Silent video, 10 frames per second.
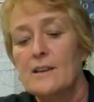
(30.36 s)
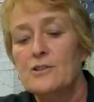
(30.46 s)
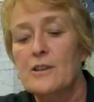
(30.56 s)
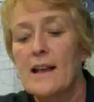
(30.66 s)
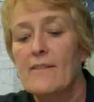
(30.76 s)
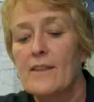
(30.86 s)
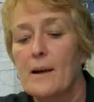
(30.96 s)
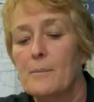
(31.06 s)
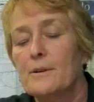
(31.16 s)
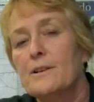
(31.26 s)
should have the
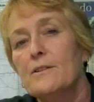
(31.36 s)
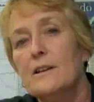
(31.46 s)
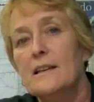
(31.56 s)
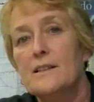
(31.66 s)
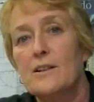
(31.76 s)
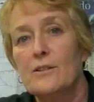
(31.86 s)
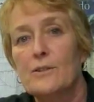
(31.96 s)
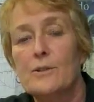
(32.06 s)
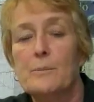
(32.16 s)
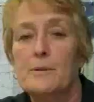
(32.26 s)
opportunity to
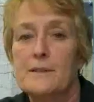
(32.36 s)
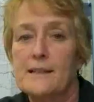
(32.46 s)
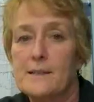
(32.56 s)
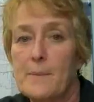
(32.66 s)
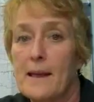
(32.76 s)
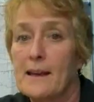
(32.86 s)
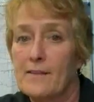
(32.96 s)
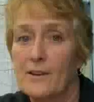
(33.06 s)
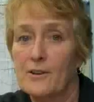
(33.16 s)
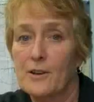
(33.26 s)
learn and participate
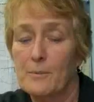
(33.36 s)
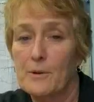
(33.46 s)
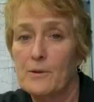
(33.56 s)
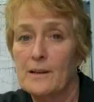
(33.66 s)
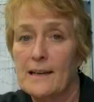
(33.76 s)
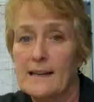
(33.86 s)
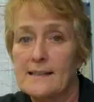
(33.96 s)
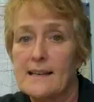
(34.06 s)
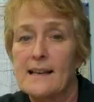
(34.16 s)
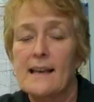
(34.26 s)
in their
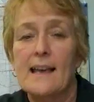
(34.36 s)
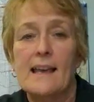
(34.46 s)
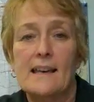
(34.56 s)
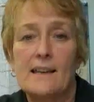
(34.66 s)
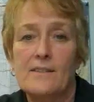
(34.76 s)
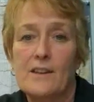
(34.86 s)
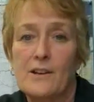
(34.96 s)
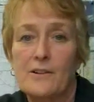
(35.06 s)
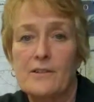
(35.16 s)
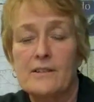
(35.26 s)
communities and in
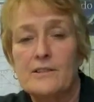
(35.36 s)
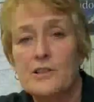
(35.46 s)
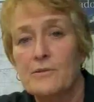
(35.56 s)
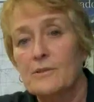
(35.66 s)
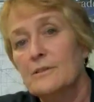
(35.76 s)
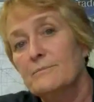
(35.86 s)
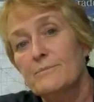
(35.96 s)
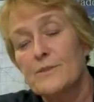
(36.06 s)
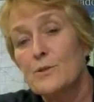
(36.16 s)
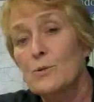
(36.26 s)
their general
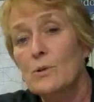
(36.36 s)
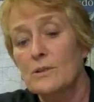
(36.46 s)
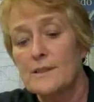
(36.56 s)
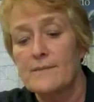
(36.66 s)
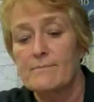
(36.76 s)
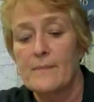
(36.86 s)
schools